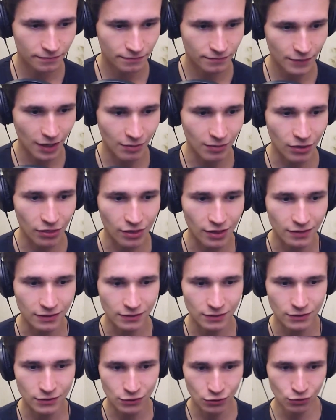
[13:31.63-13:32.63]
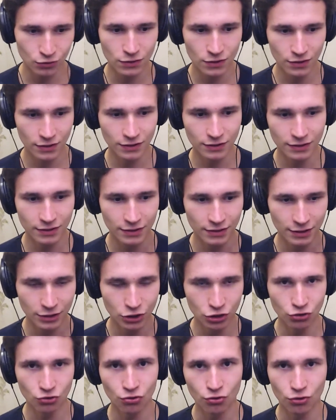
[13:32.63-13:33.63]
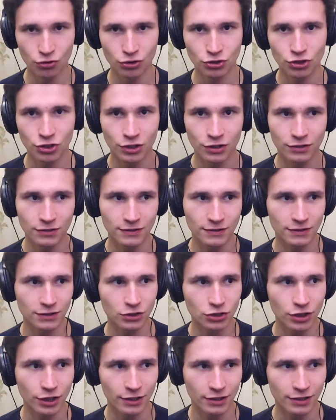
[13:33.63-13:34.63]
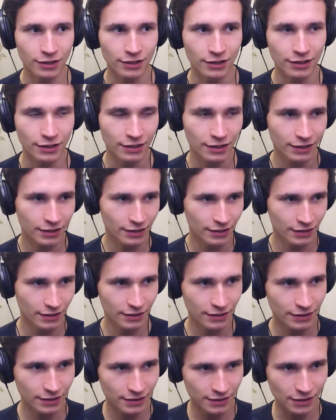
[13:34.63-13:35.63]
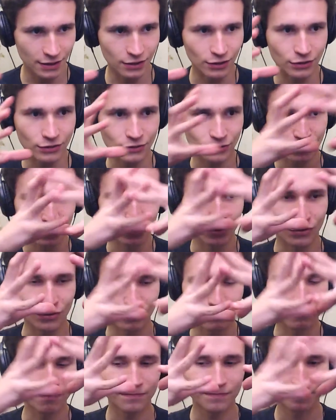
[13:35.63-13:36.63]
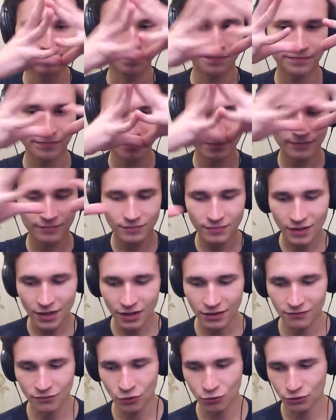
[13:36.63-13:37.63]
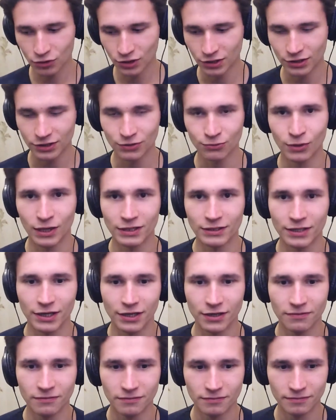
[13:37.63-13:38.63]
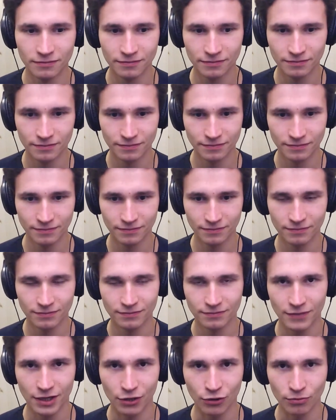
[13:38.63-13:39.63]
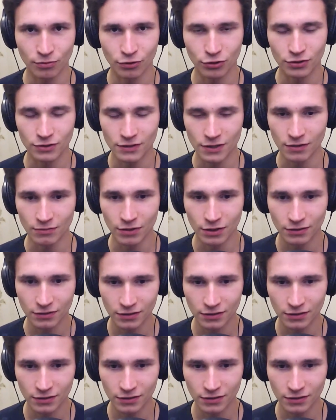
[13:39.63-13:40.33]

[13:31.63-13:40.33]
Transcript: I mean that Susan, George, and Jackie started to voting in one day. I hope you understand me.